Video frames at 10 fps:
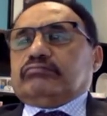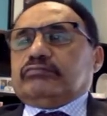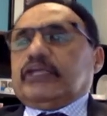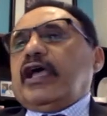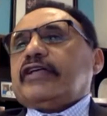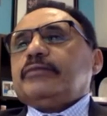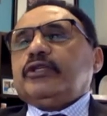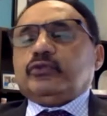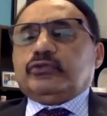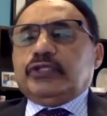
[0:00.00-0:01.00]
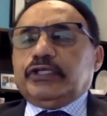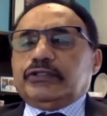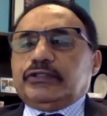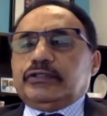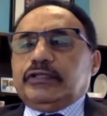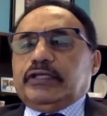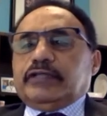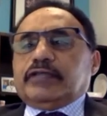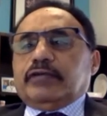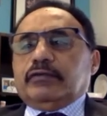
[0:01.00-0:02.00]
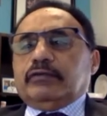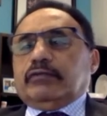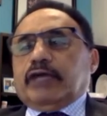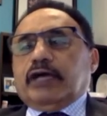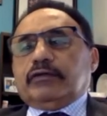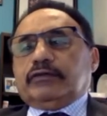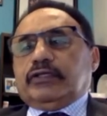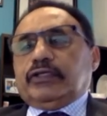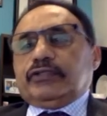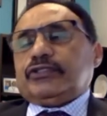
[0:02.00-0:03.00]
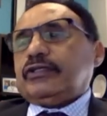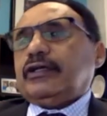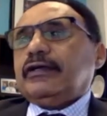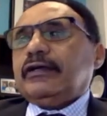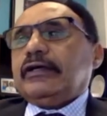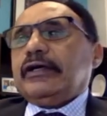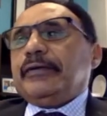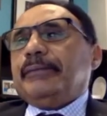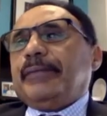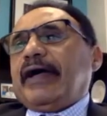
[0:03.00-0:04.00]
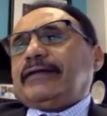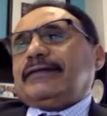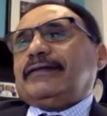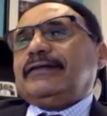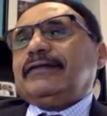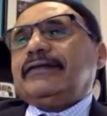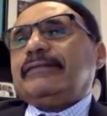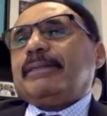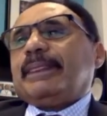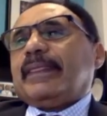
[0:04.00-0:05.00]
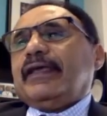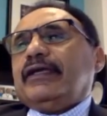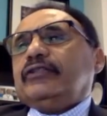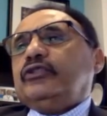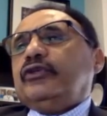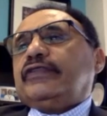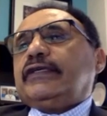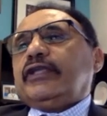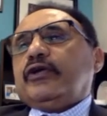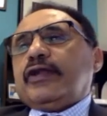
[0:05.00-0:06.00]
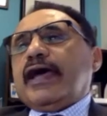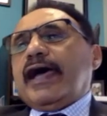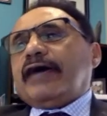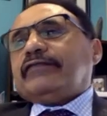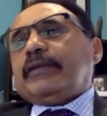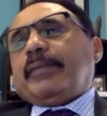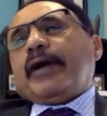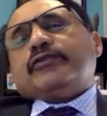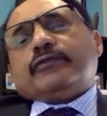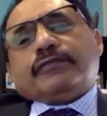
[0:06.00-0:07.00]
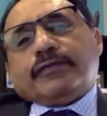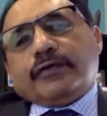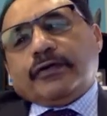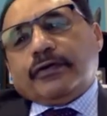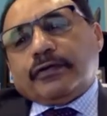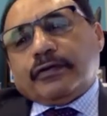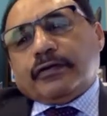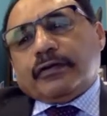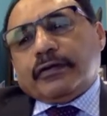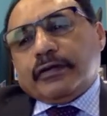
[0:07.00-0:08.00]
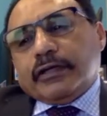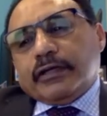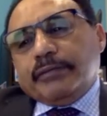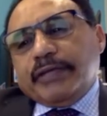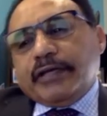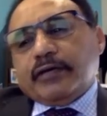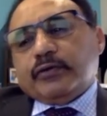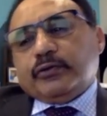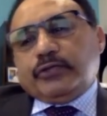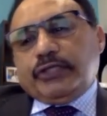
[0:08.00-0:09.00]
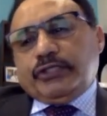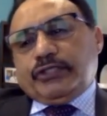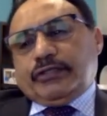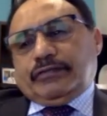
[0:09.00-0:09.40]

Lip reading: They ask me to teach, yes, I will teach, but do you think they're going to have the passion for being a good teacher?